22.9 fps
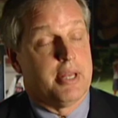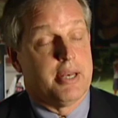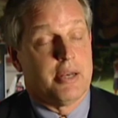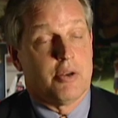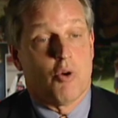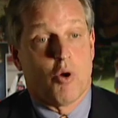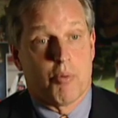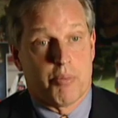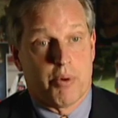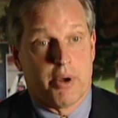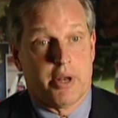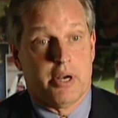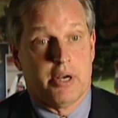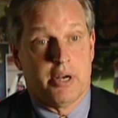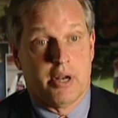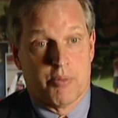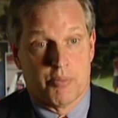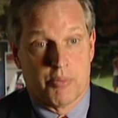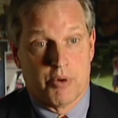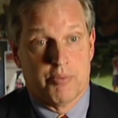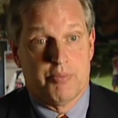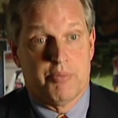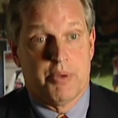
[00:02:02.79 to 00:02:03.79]
and incorporate a
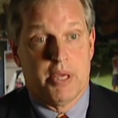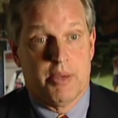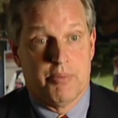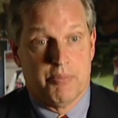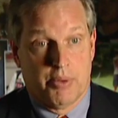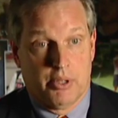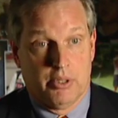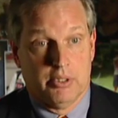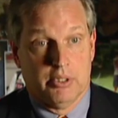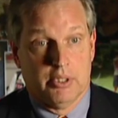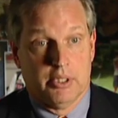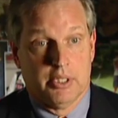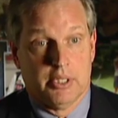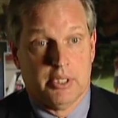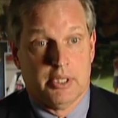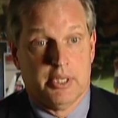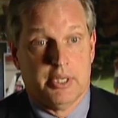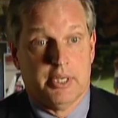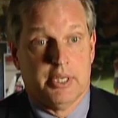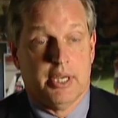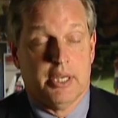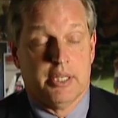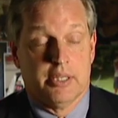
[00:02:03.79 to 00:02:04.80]
number of people
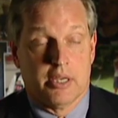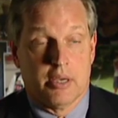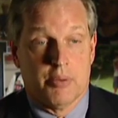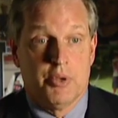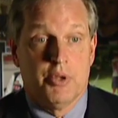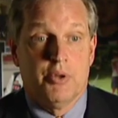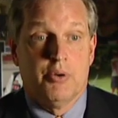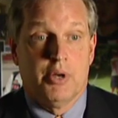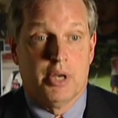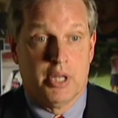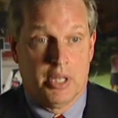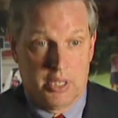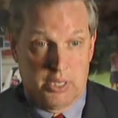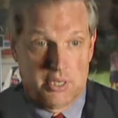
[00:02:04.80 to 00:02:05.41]
in the community